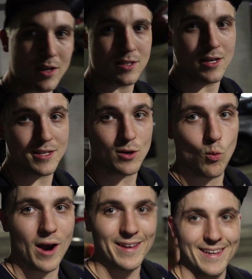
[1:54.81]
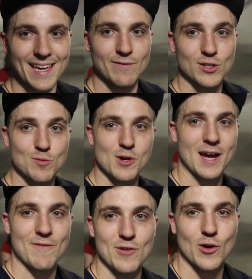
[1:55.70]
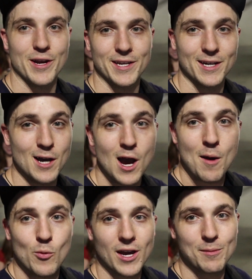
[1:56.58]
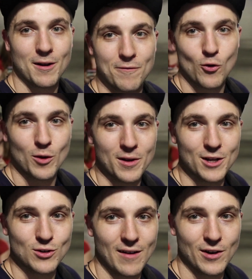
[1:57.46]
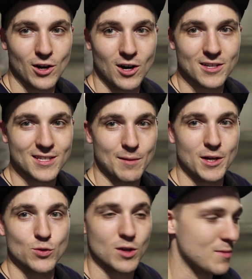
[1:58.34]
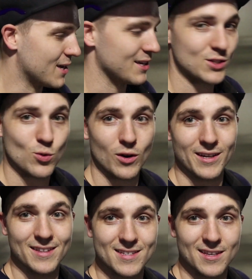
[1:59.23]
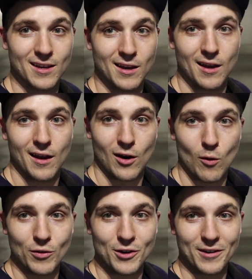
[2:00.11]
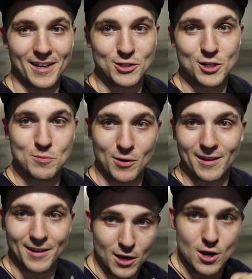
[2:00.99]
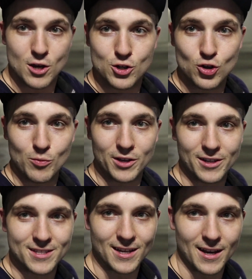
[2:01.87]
SS. Why they gave this to me, I have no idea. We got about a 40-minute drive down to Austin. I bet you we can make it in 20 in this thing. Hopefully they don't catch us, but it should be a good